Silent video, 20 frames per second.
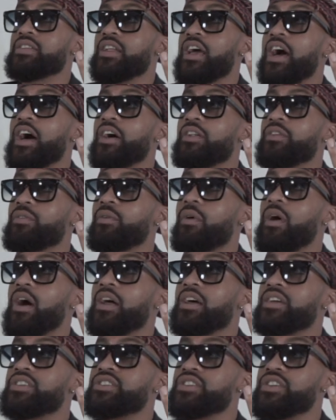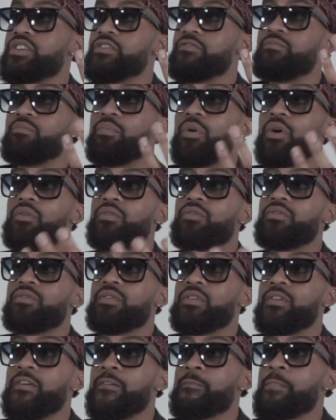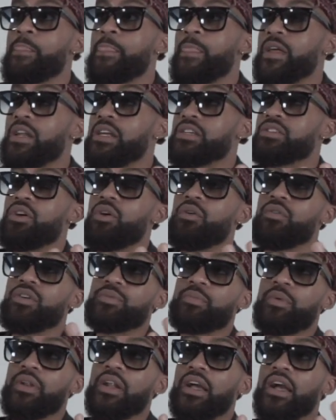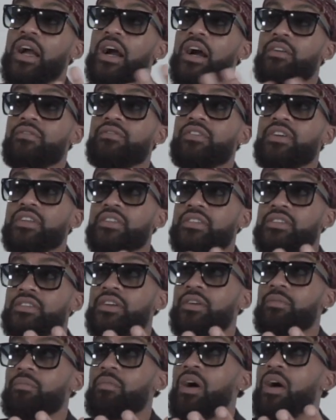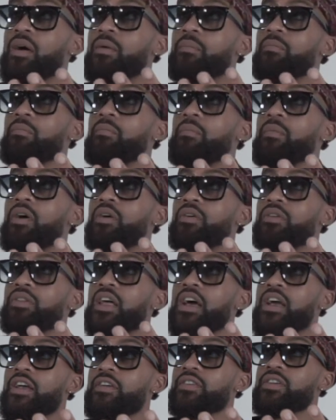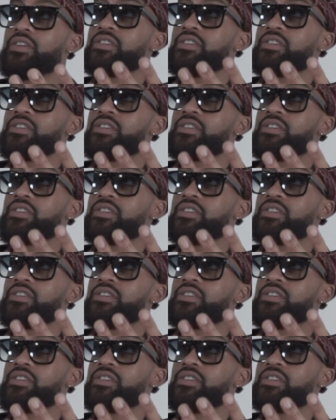and how do I achieve both? And that's always been a conflict of mine my whole life,